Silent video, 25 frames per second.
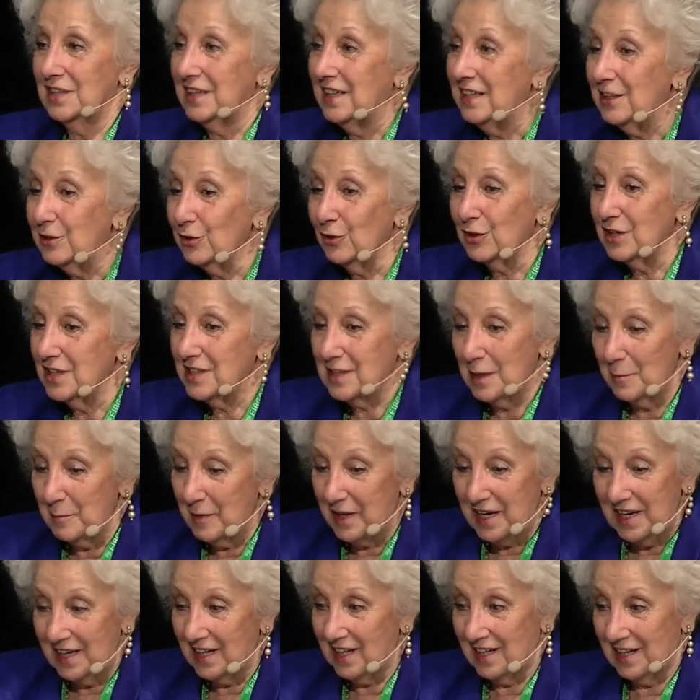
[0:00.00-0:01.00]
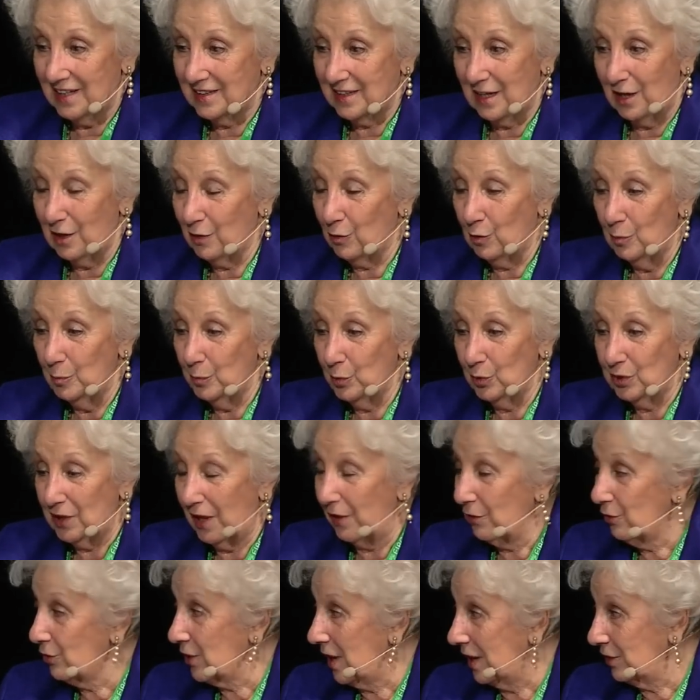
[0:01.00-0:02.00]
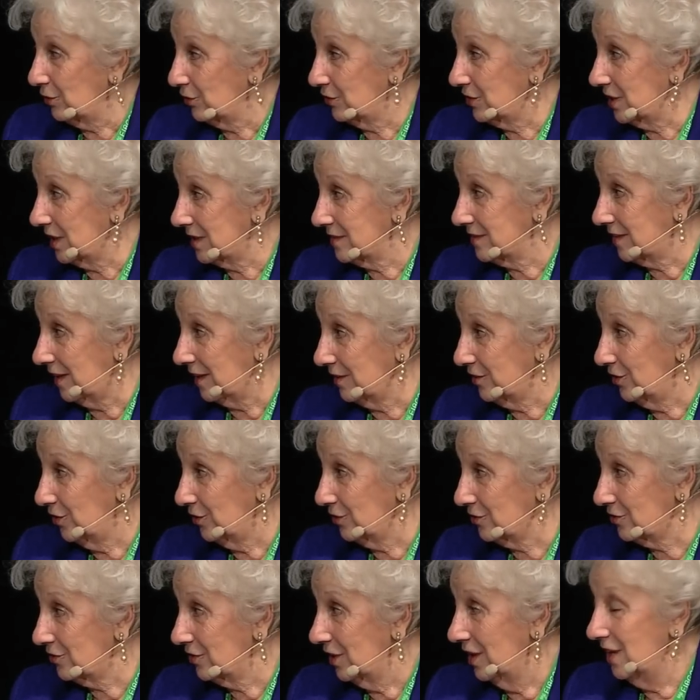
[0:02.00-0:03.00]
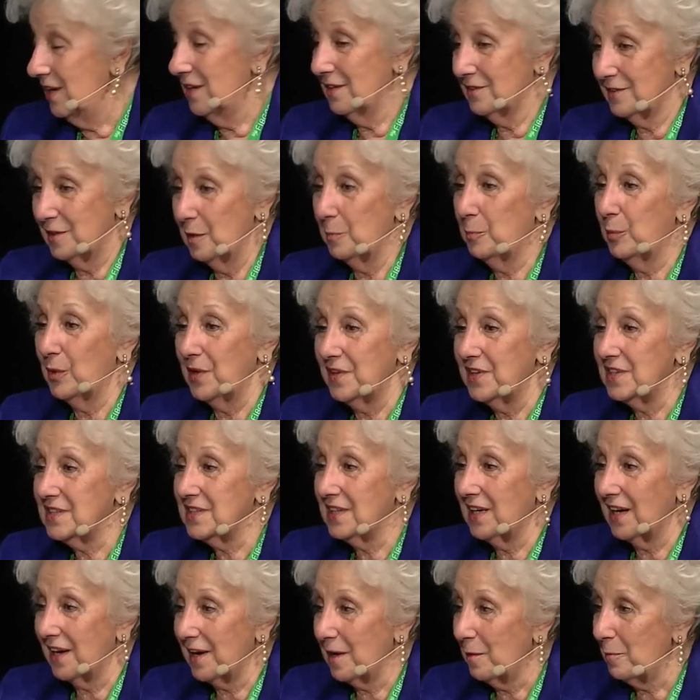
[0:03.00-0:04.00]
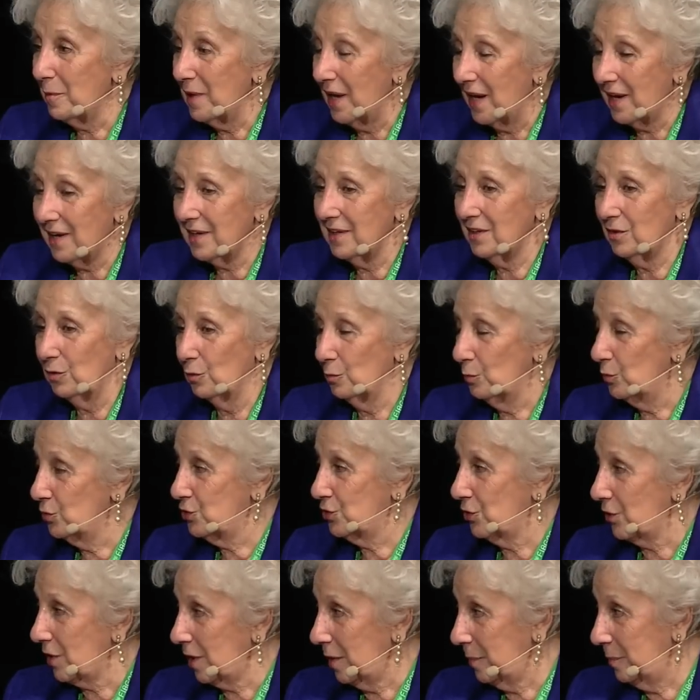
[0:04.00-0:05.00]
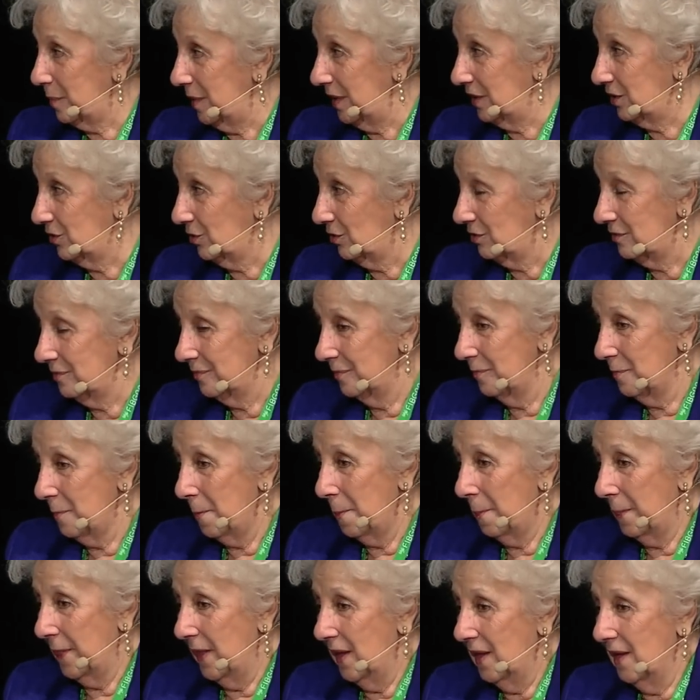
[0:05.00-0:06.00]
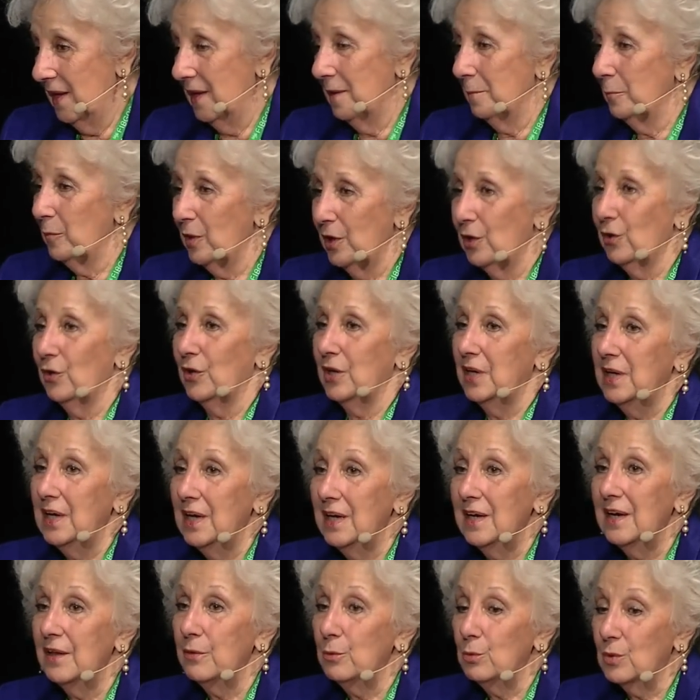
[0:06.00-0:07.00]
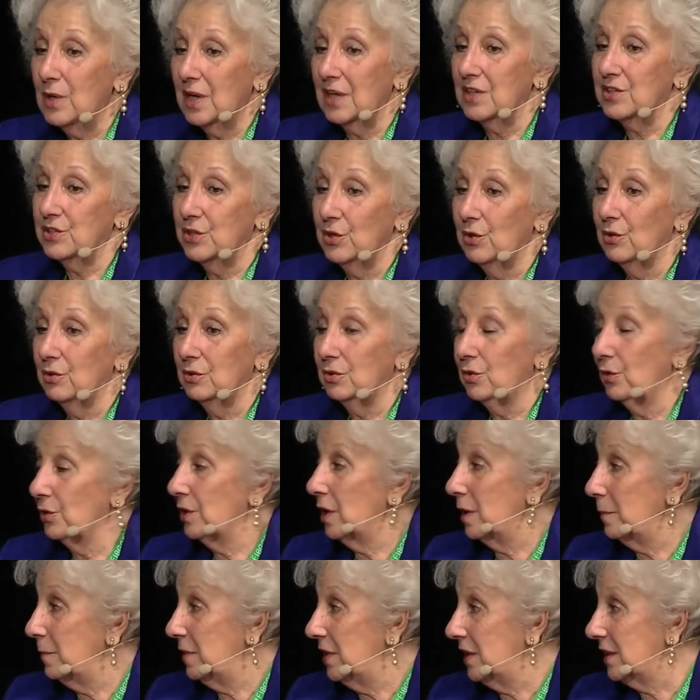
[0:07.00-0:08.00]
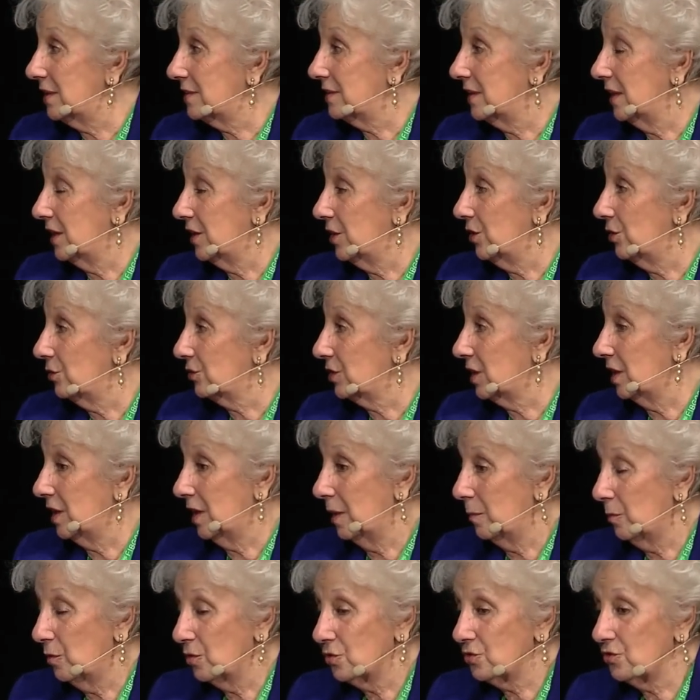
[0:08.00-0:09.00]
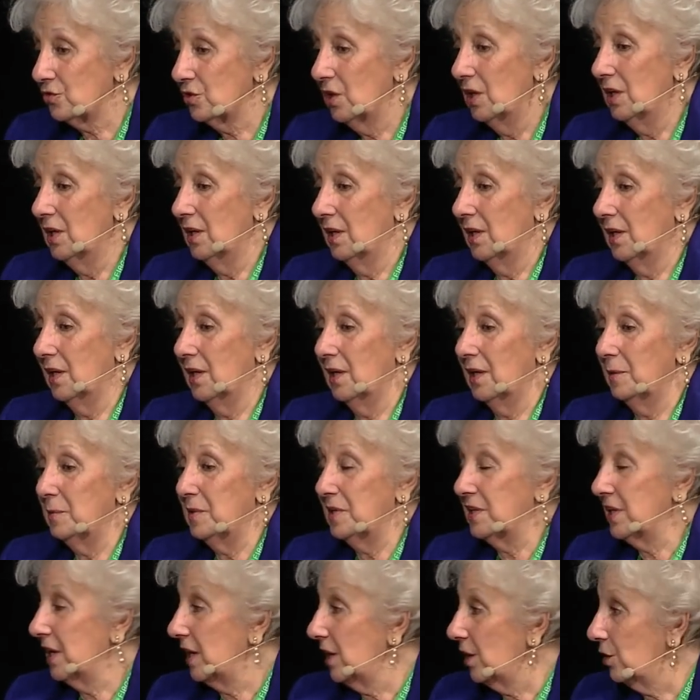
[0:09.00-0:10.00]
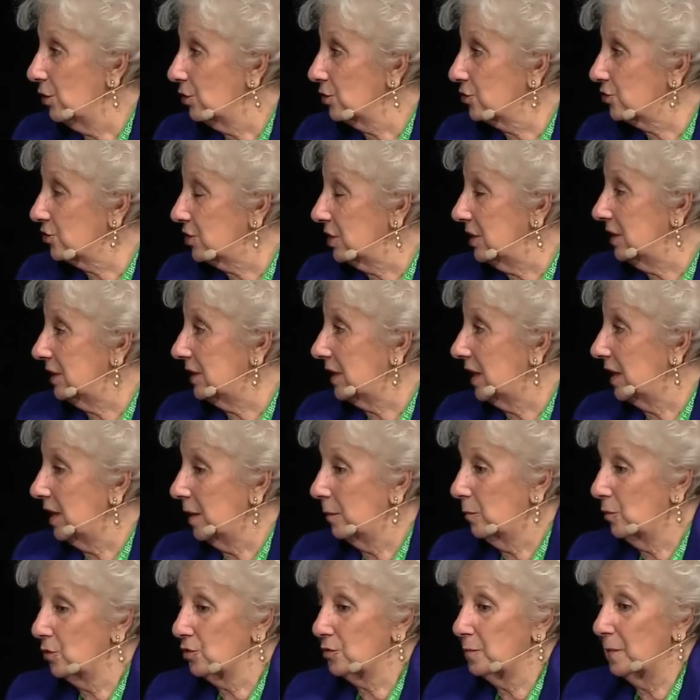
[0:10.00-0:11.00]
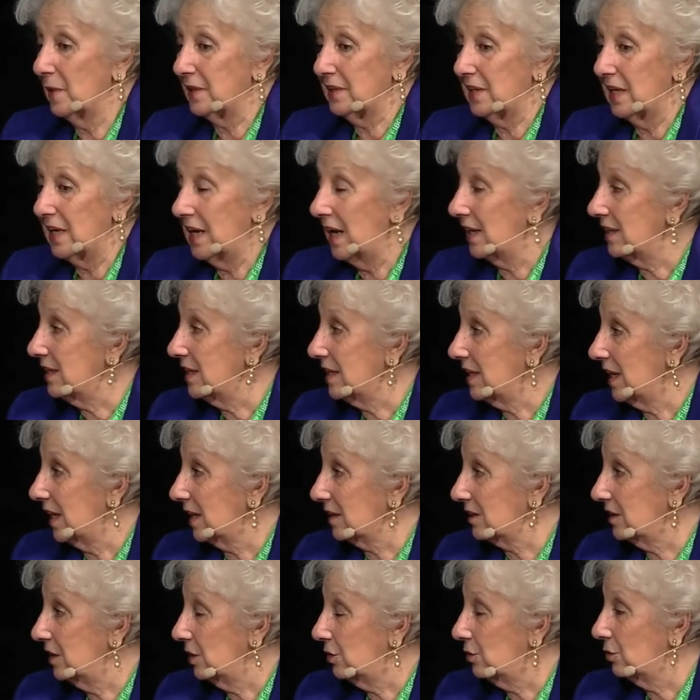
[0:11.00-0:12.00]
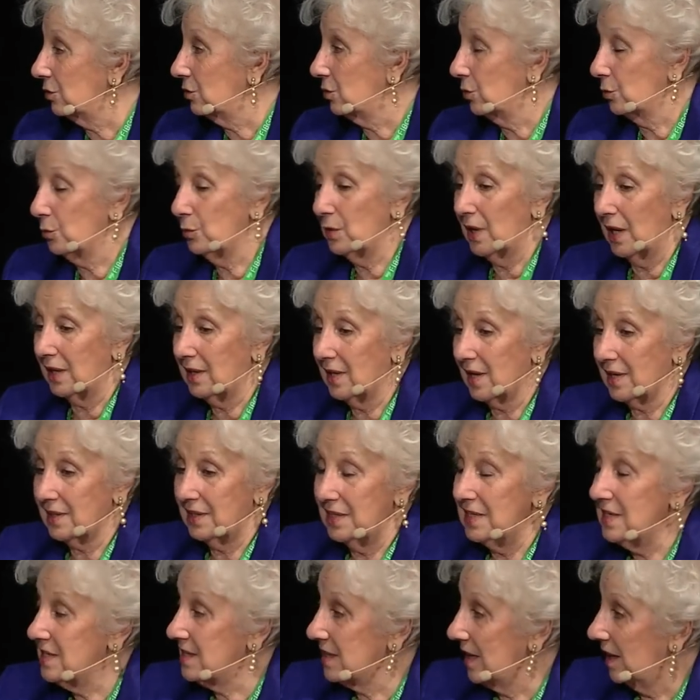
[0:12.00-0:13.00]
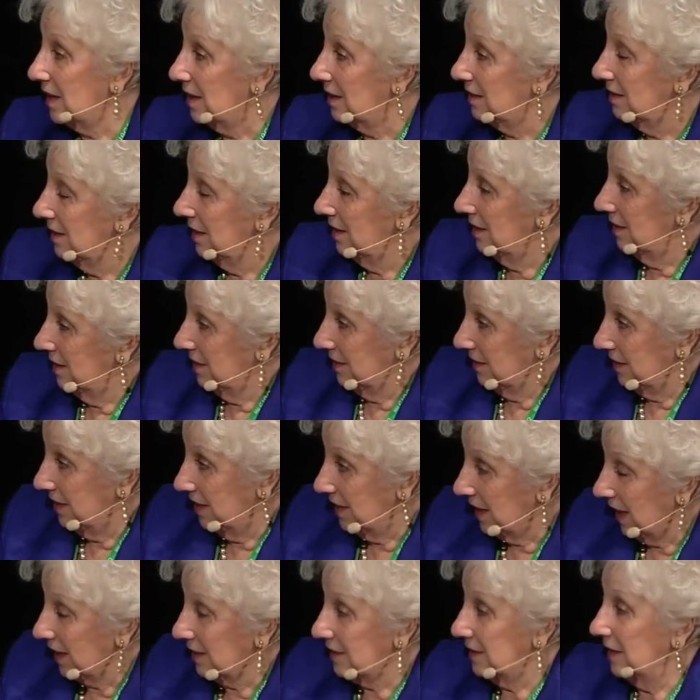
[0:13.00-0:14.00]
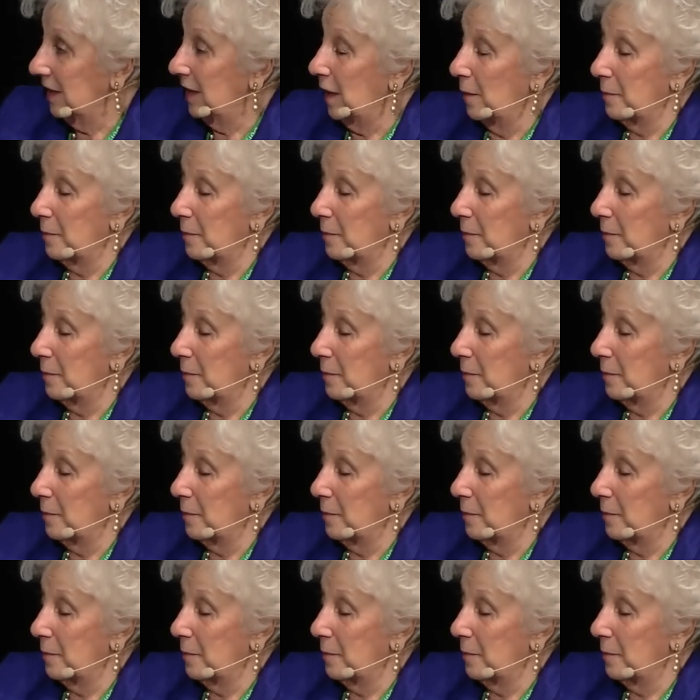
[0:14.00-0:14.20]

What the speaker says: grandkids. So they are great grandkids of us, maybe, who knows. And you can use new technologies and have a respectful conversation. And as for education and the ministry, we've got phones, and we've got teaching materials,